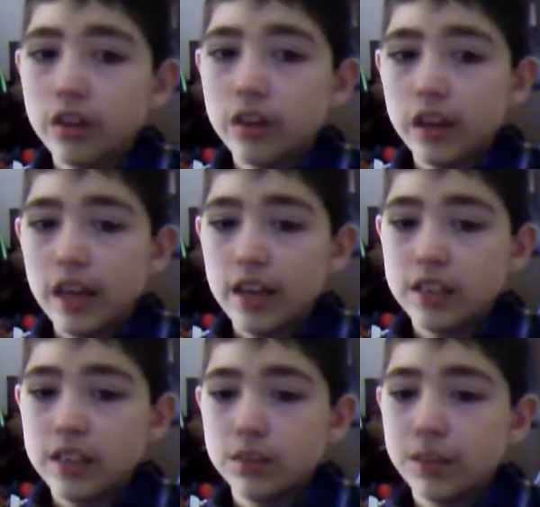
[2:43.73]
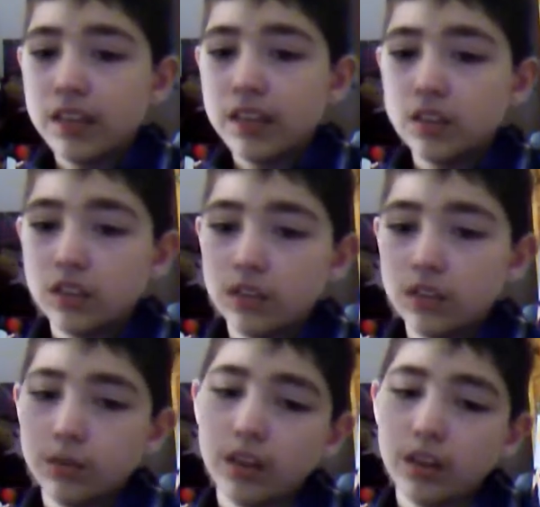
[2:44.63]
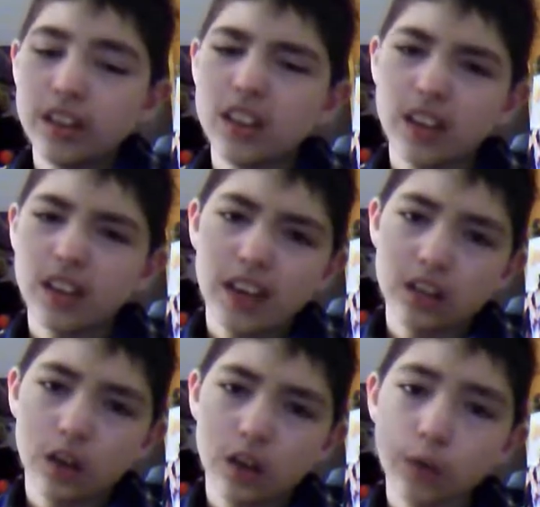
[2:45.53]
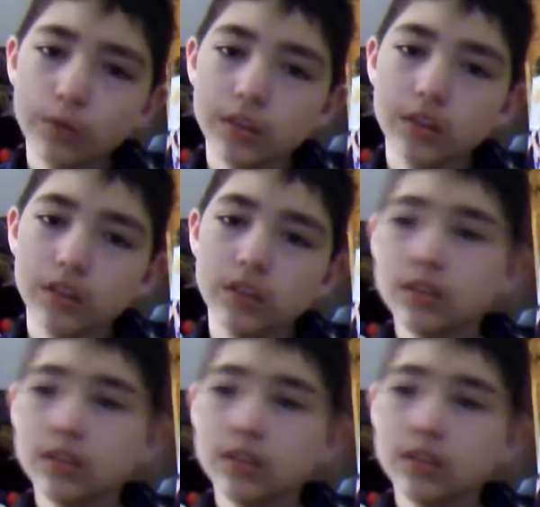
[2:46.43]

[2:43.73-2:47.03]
then I hand painted it. Well, I didn't hand carve it.